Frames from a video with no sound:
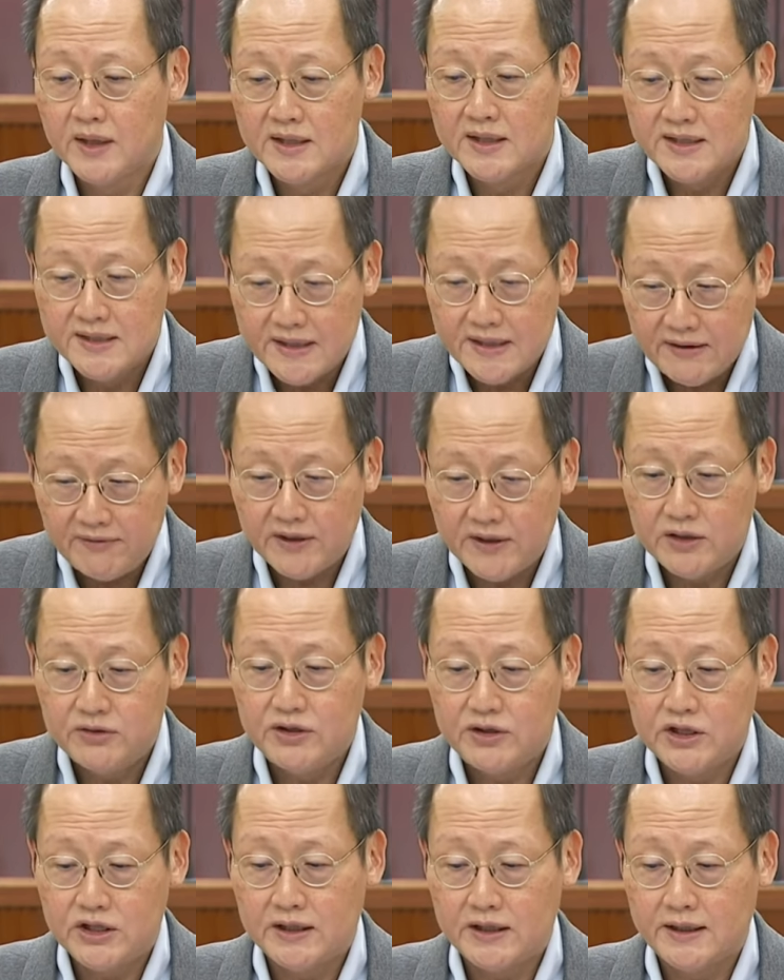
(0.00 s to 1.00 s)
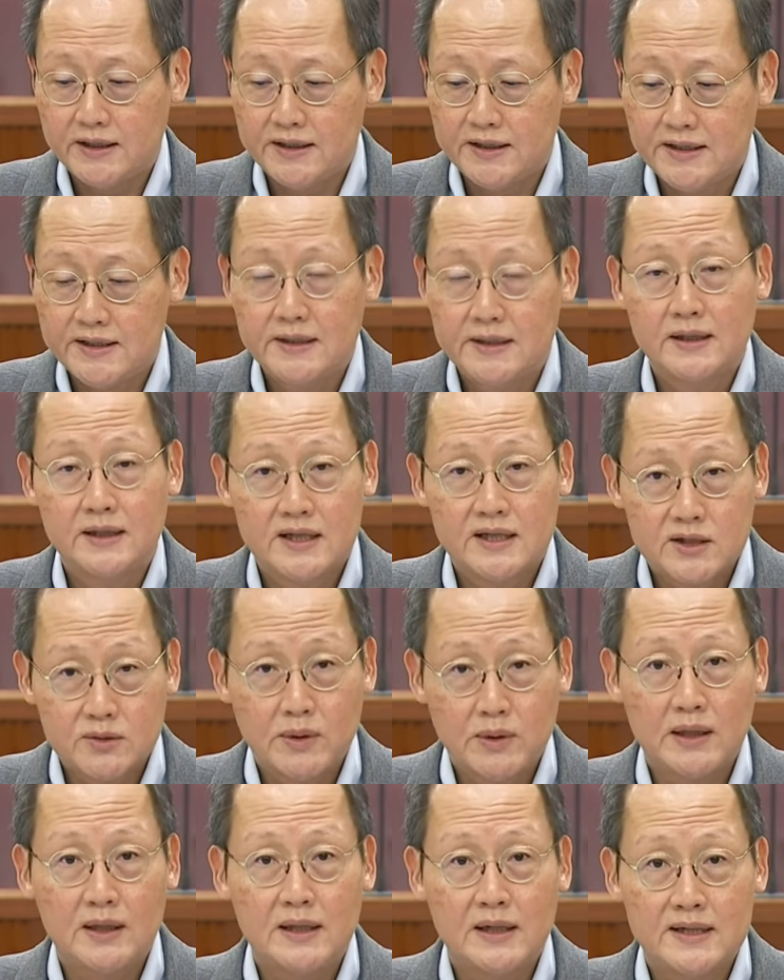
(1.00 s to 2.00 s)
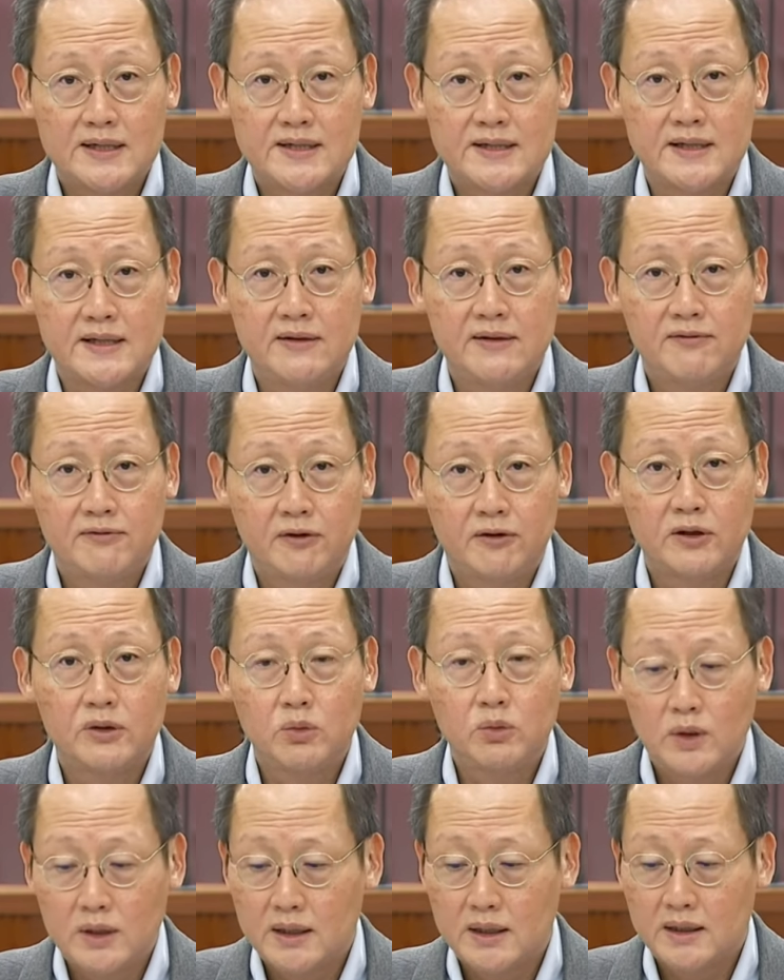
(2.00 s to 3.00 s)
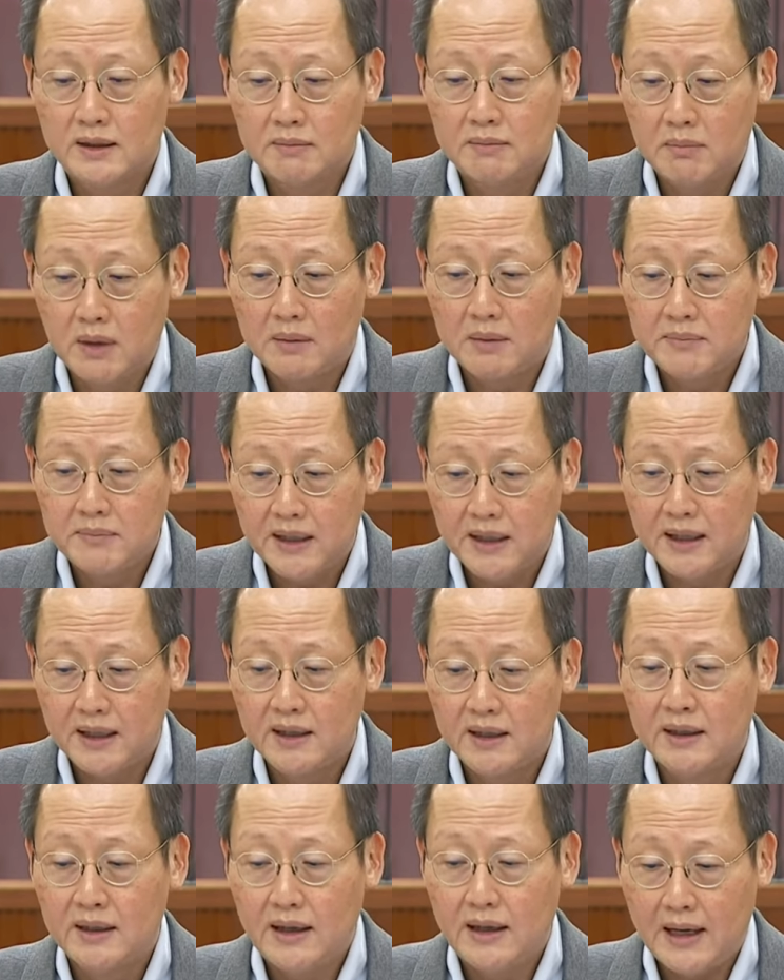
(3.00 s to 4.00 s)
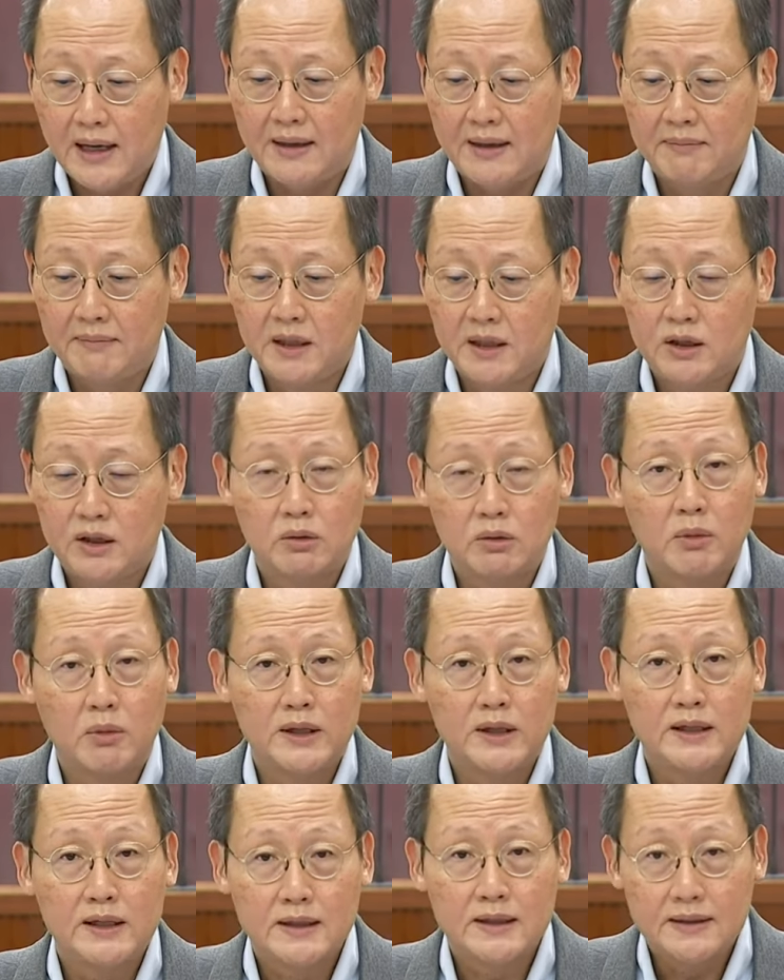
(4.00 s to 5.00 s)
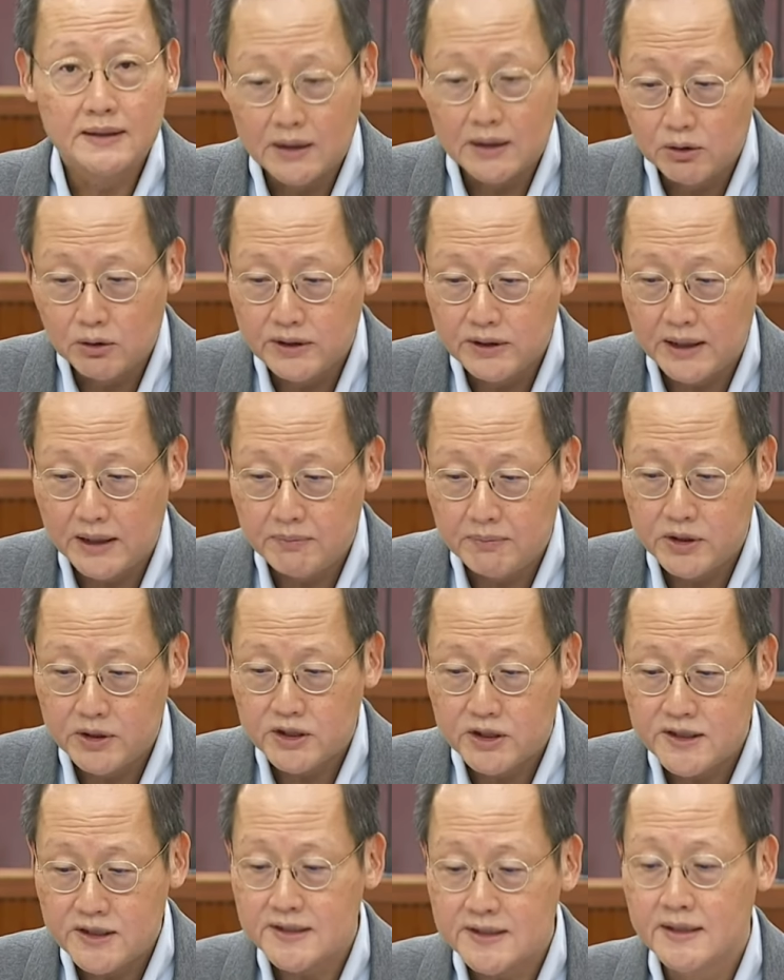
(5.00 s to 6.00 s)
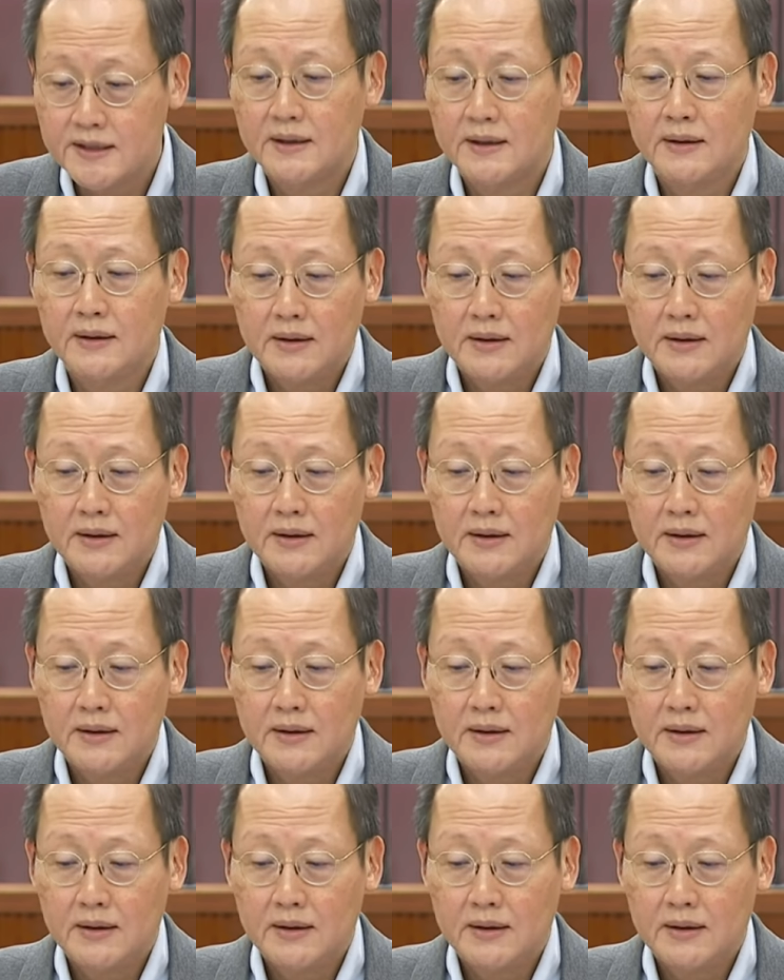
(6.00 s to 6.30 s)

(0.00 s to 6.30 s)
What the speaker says: safe entry check-ins, as well as the foreign worker mom care app to monitor their own temperatures,